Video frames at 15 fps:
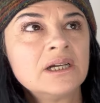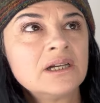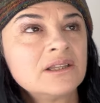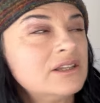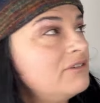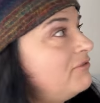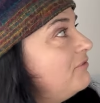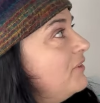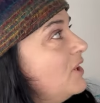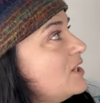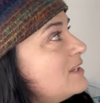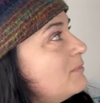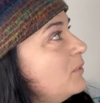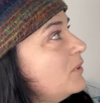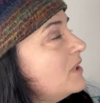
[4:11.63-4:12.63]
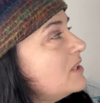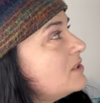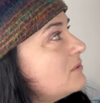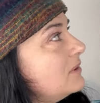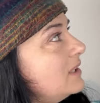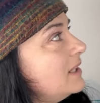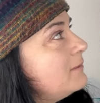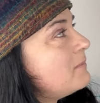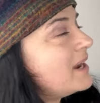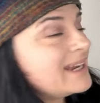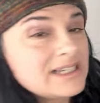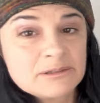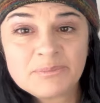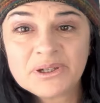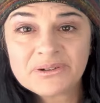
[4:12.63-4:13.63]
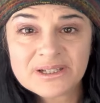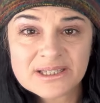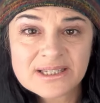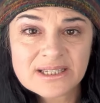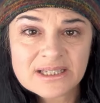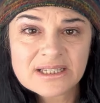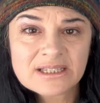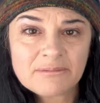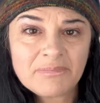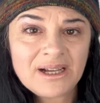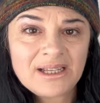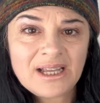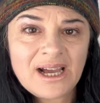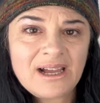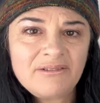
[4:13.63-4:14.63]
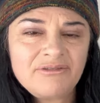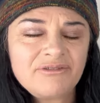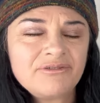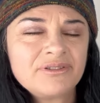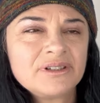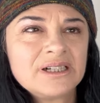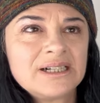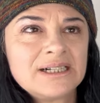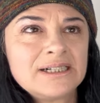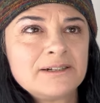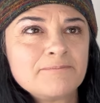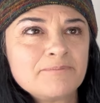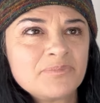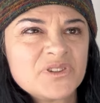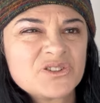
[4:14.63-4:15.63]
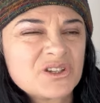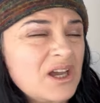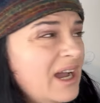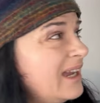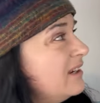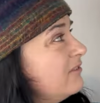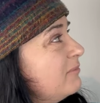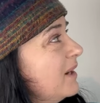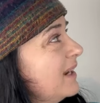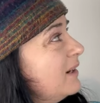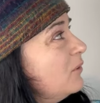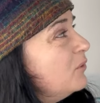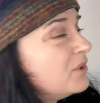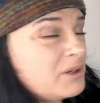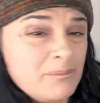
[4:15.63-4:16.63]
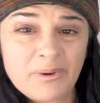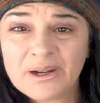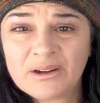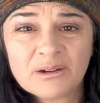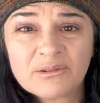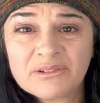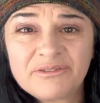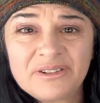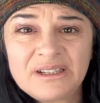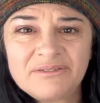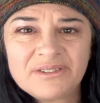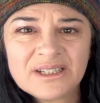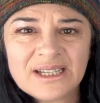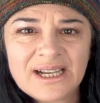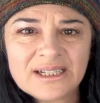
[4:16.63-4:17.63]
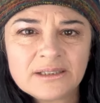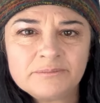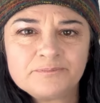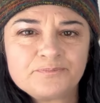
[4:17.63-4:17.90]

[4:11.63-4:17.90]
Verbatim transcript: The first book is really my experiences, my life. Um, it's kind of my autobiography, if you like.